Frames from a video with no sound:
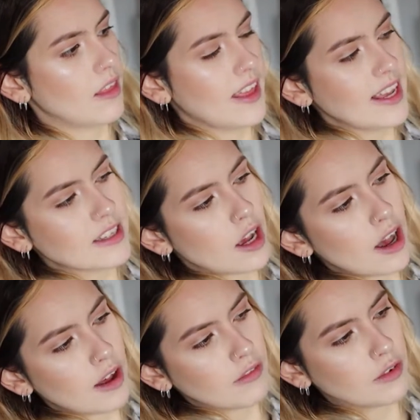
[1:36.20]
These
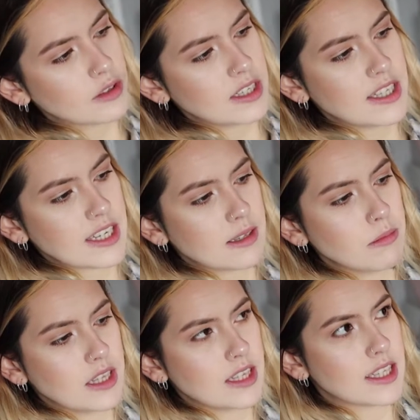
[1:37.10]
are 4 to 6
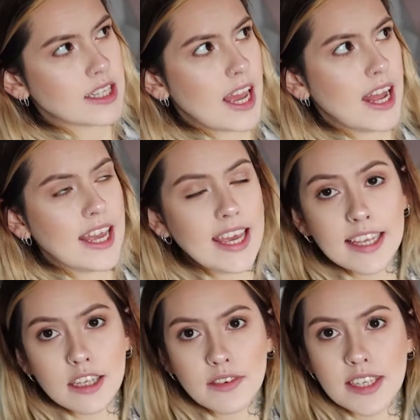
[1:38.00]
months and he
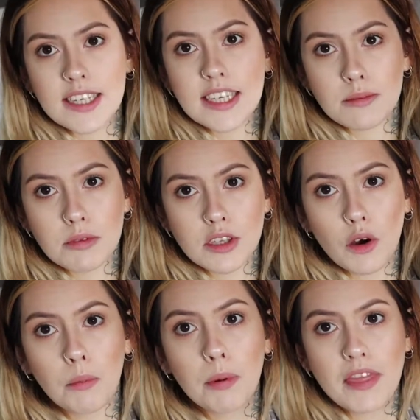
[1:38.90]
is obviously 6 months
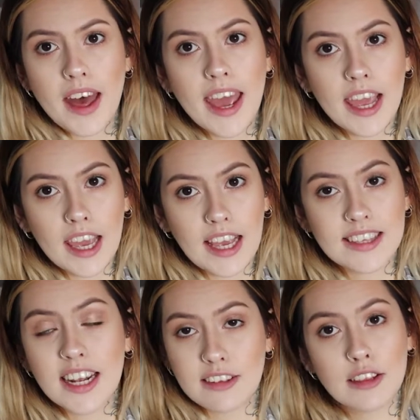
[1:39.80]
old, but he
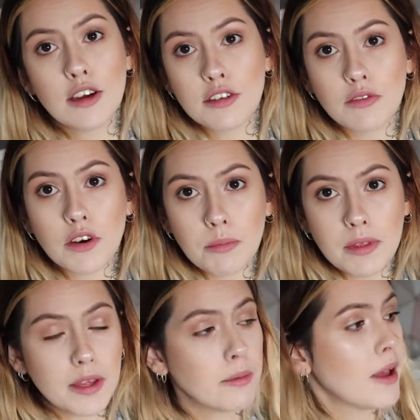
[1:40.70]
still has loads of room
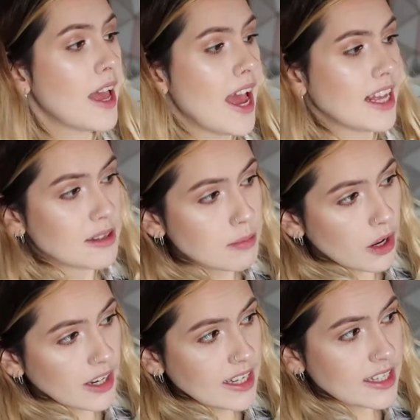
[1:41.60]
in them. And to be
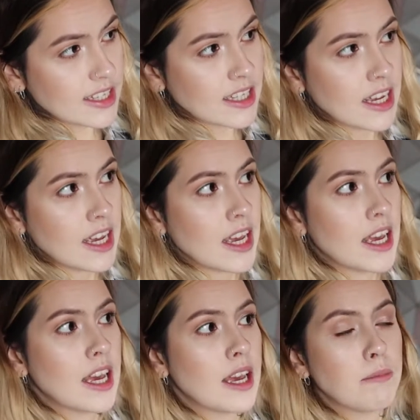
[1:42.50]
honest,
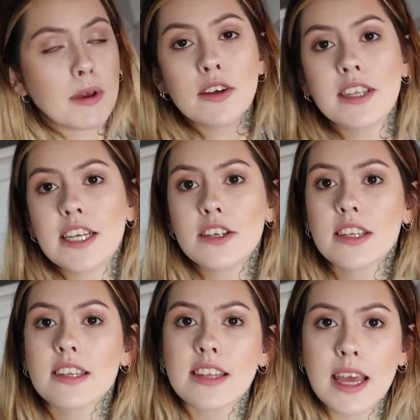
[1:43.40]
because he
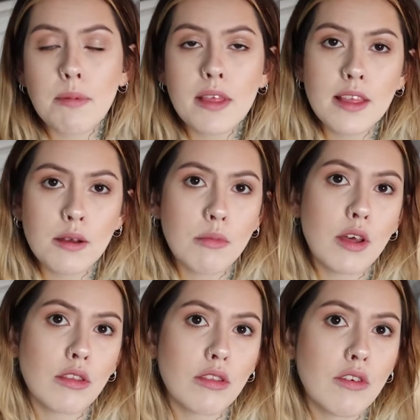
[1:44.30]
doesn't sleep in them
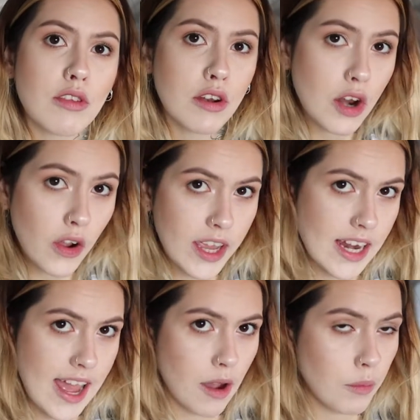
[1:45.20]
through the night
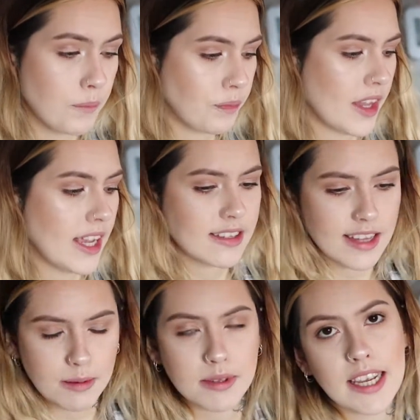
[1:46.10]
now, he
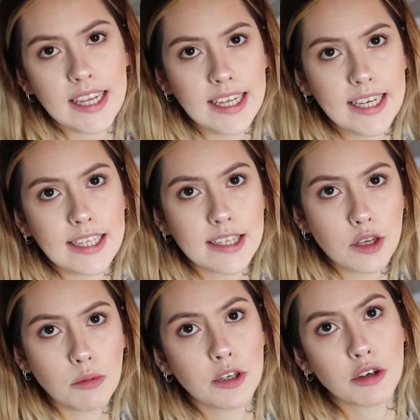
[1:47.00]
sleeps in his
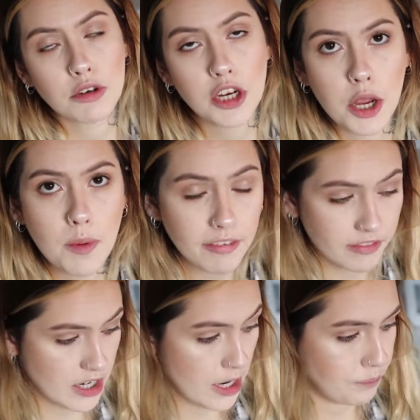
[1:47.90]
suit, which I'll show you
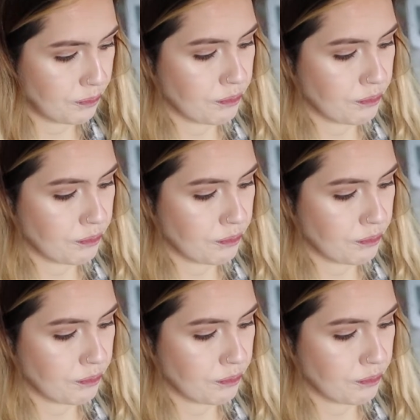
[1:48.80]
after.